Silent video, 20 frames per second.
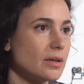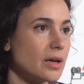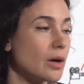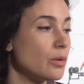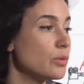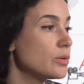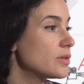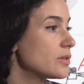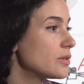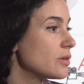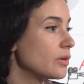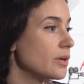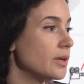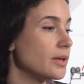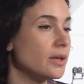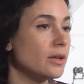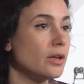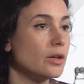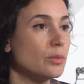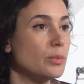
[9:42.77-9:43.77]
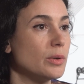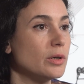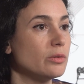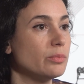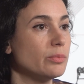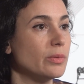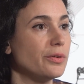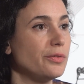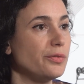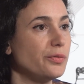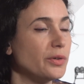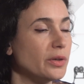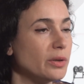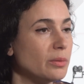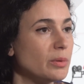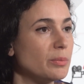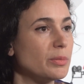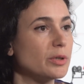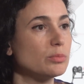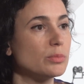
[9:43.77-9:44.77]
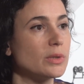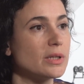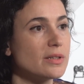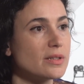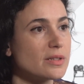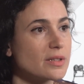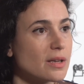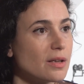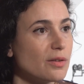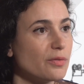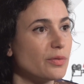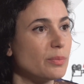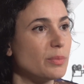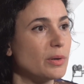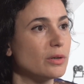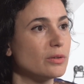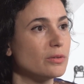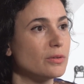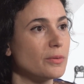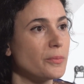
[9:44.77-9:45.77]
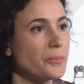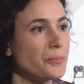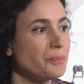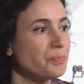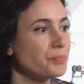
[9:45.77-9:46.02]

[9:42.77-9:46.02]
I was talking a lot about my film, about myself, about